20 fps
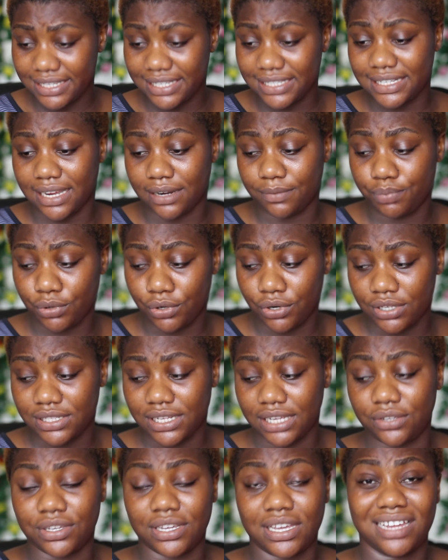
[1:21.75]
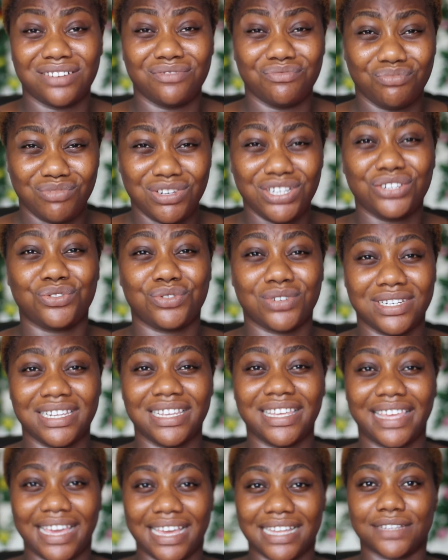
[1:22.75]
These are products that you can literally
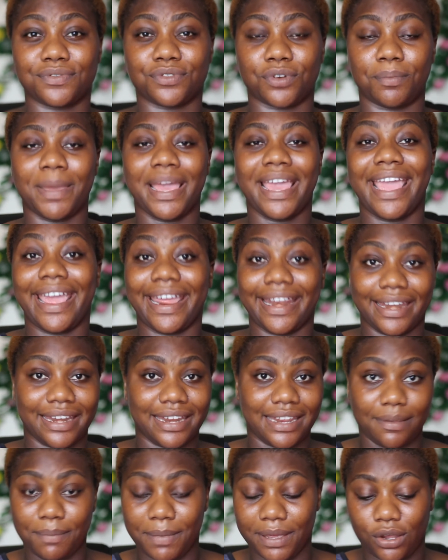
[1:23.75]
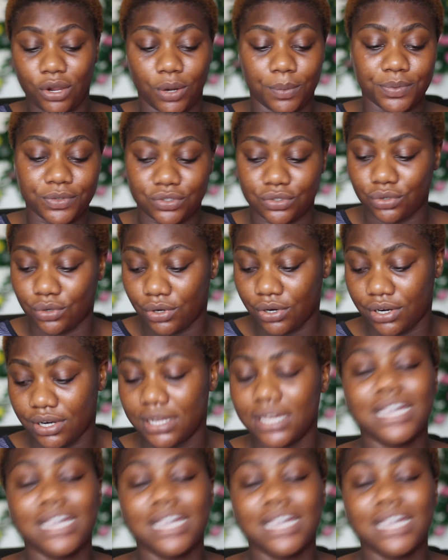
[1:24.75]
get from any makeup store.